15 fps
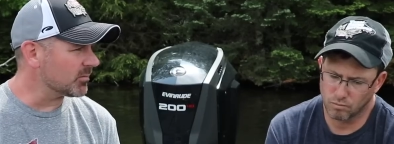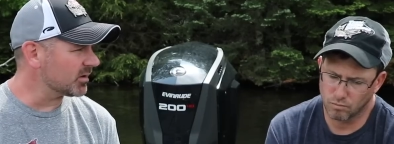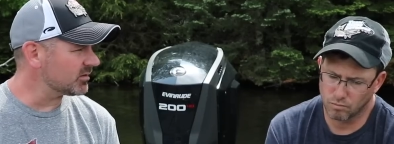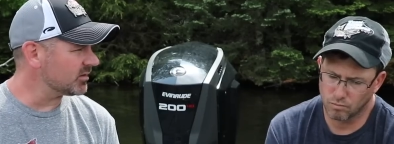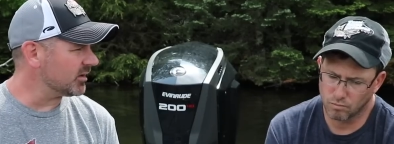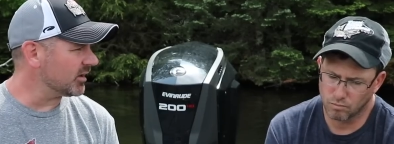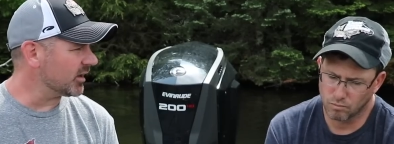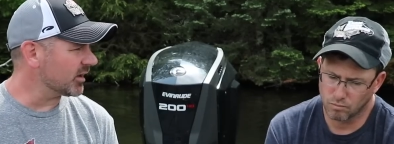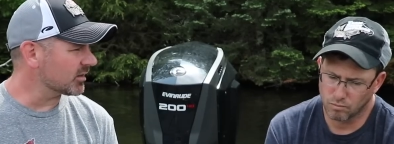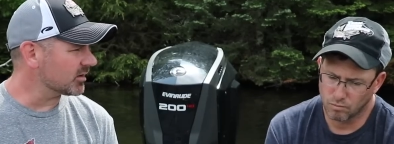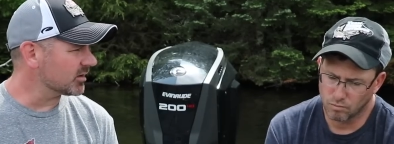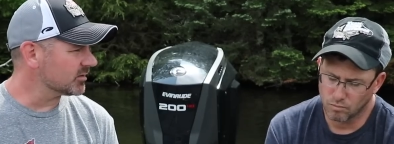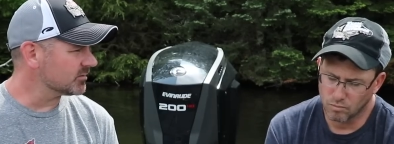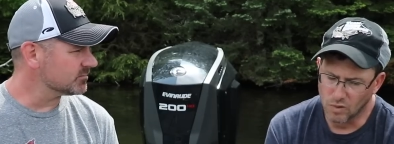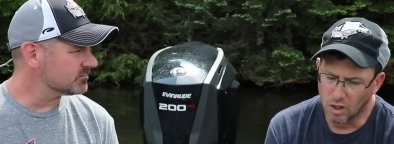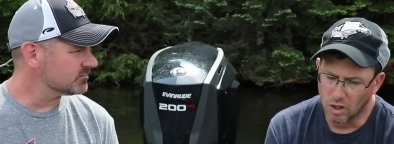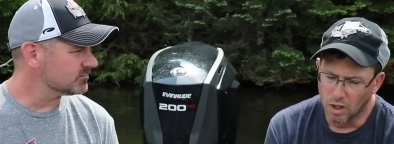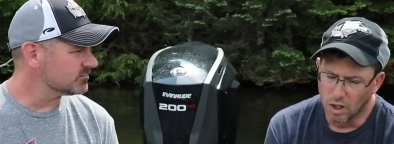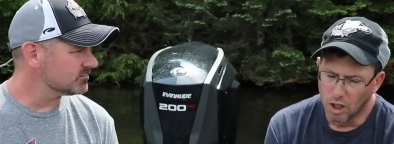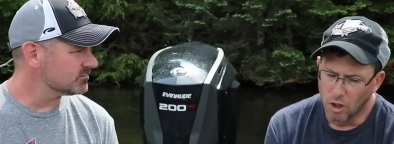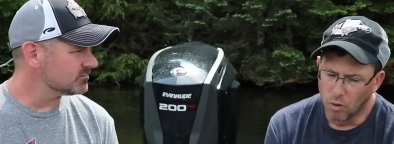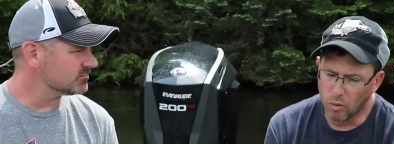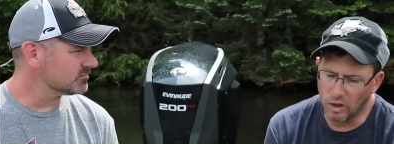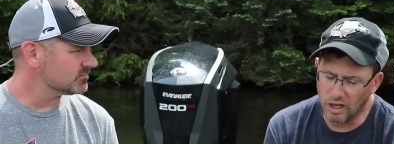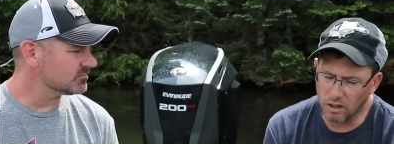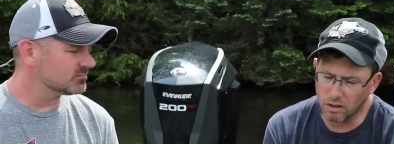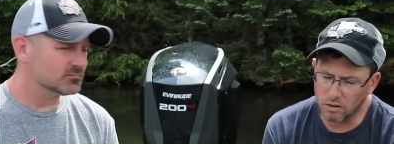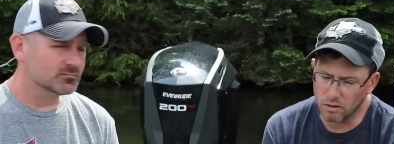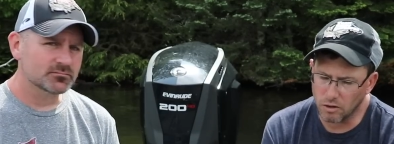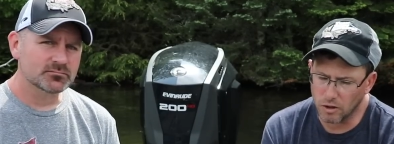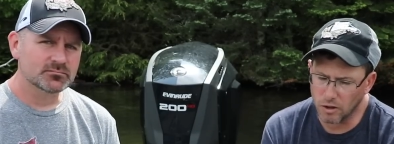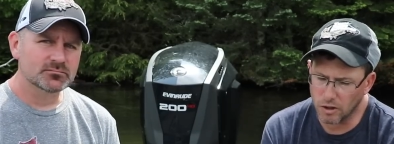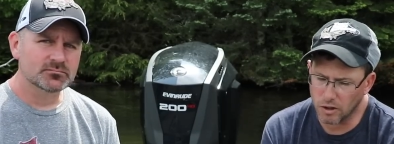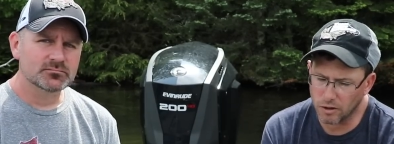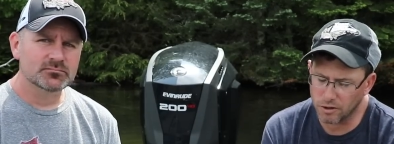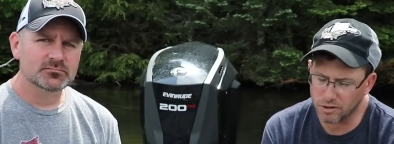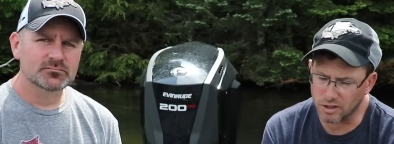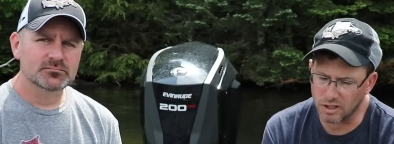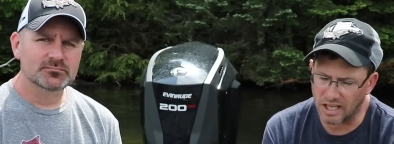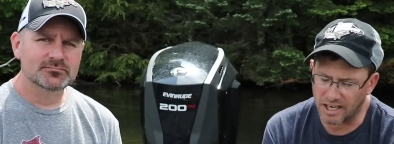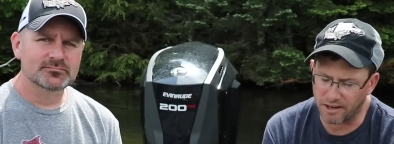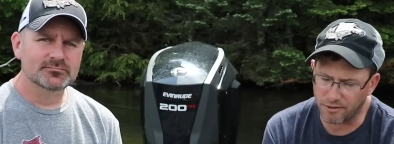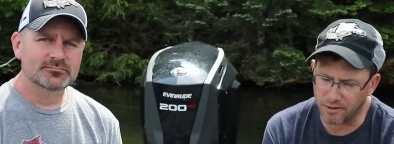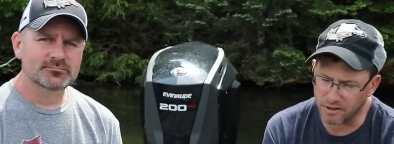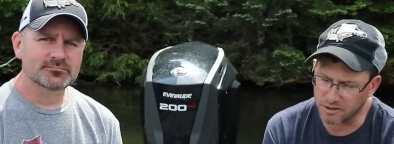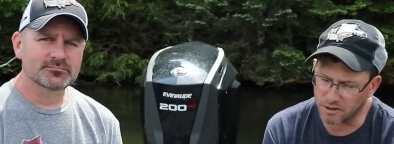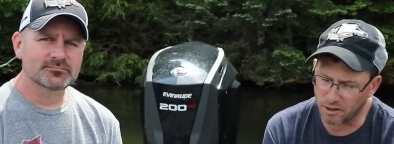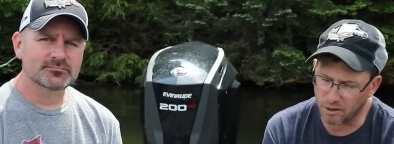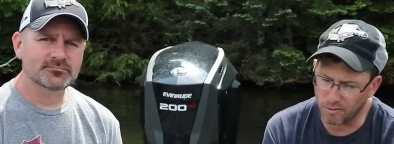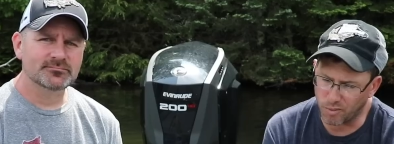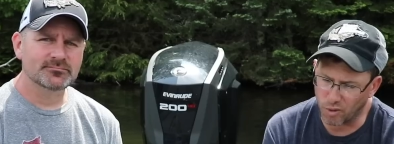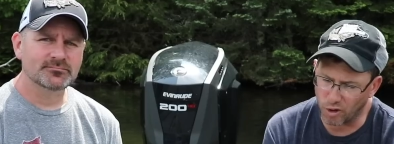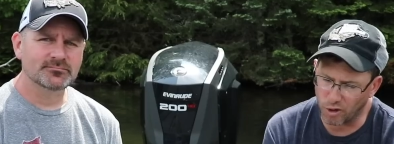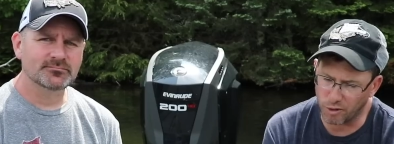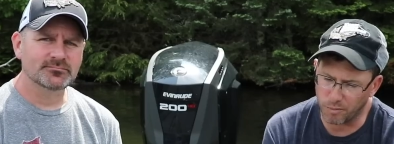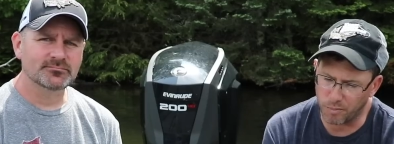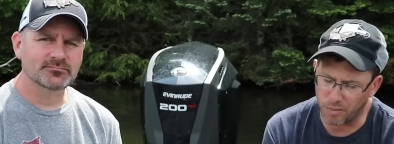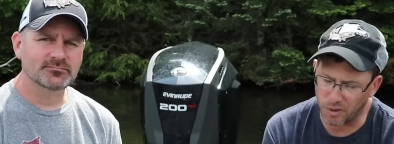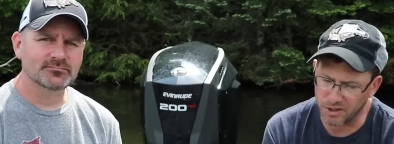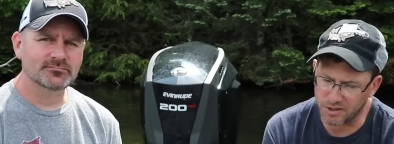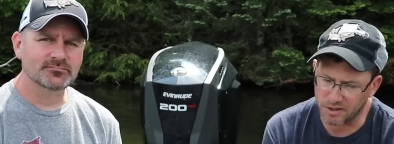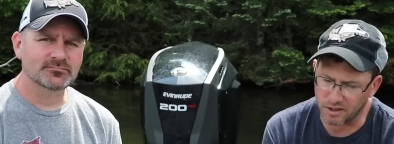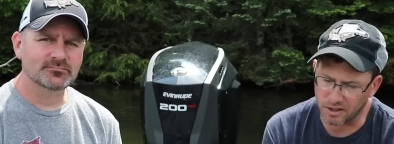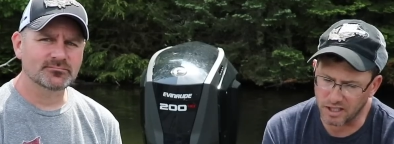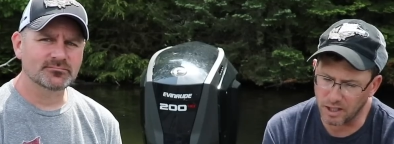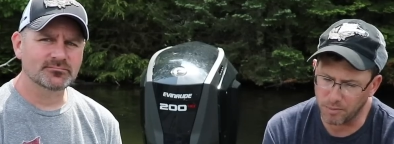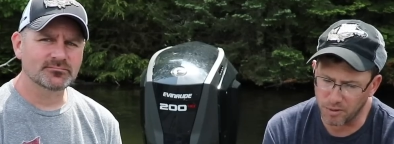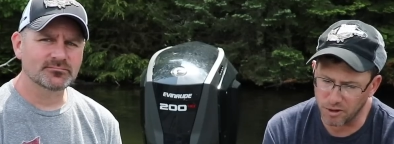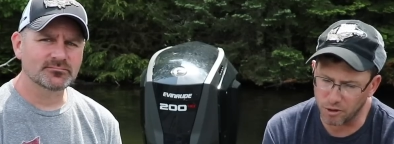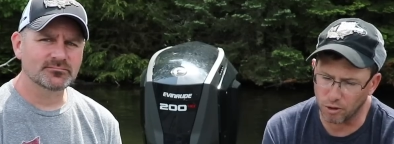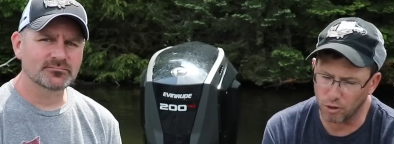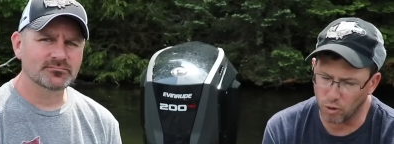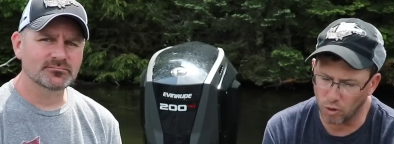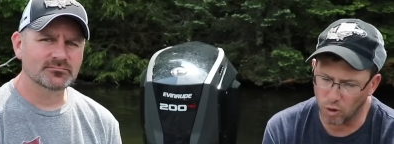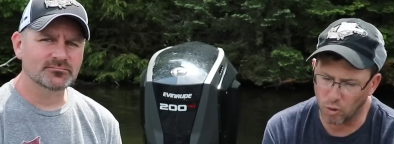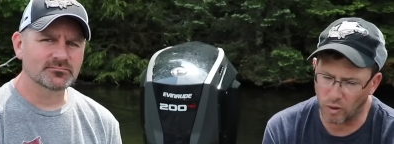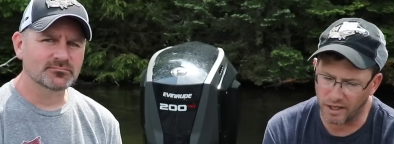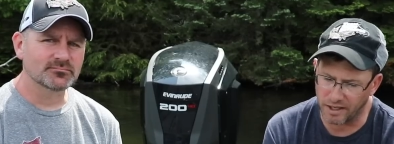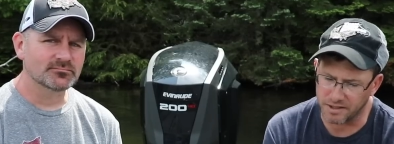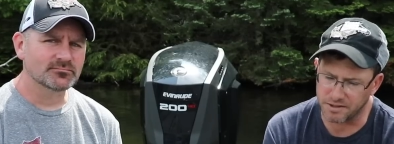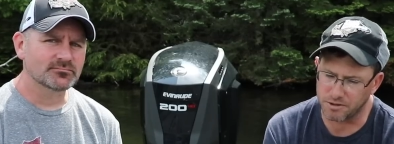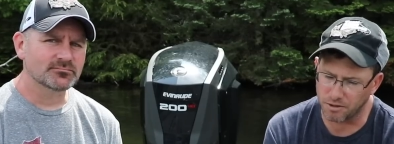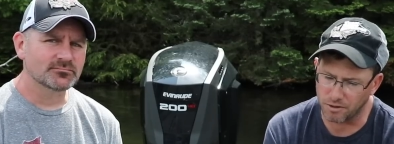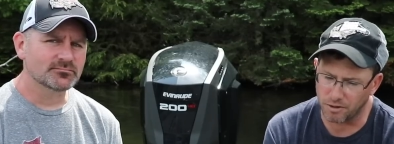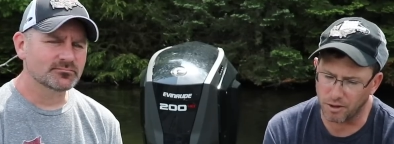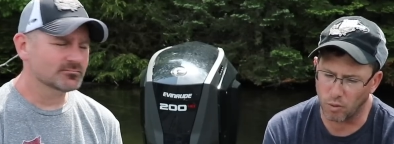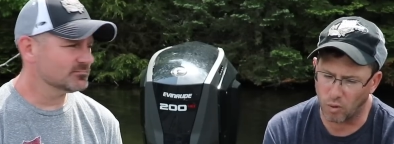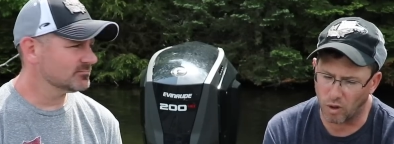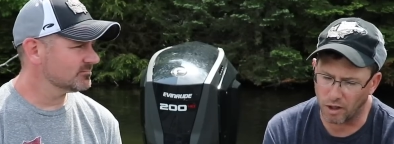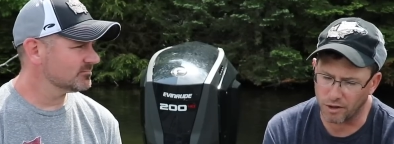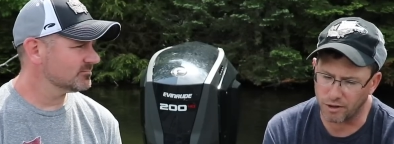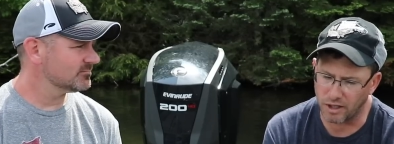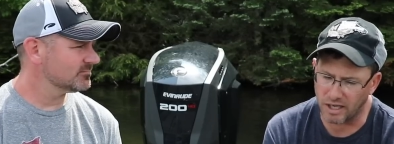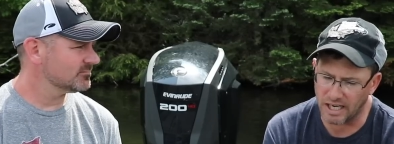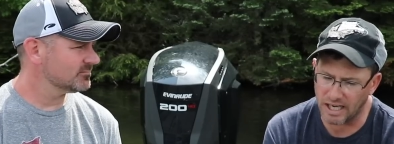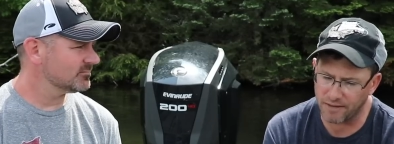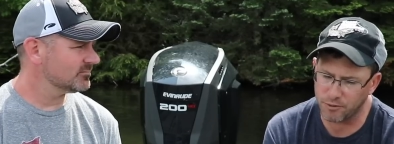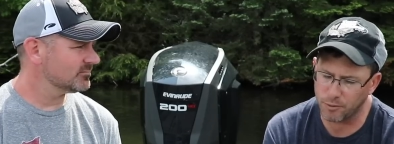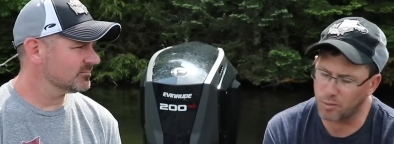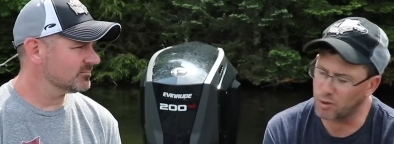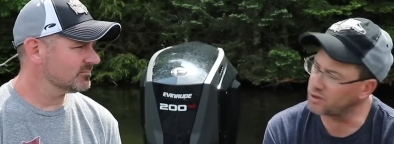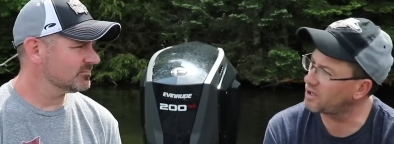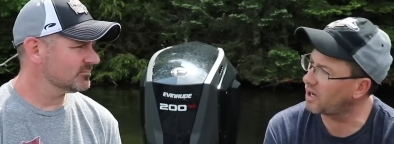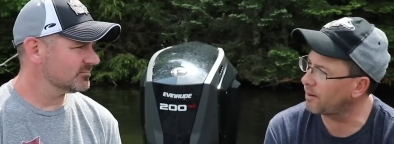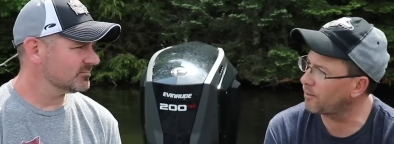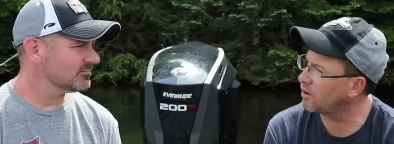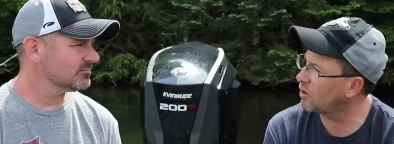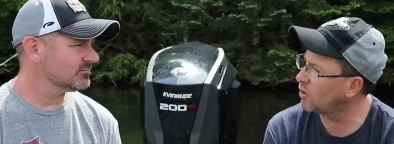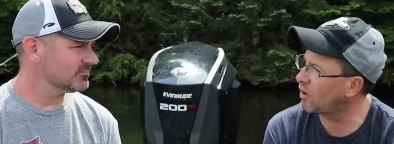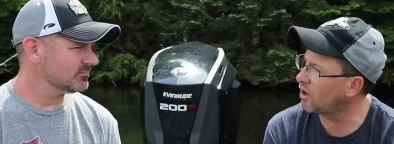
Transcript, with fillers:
Speaker 1: musky angler?
Speaker 2: Well, there's a lot of things that are important, but keeping your lure wet is certainly one. You have to put time on the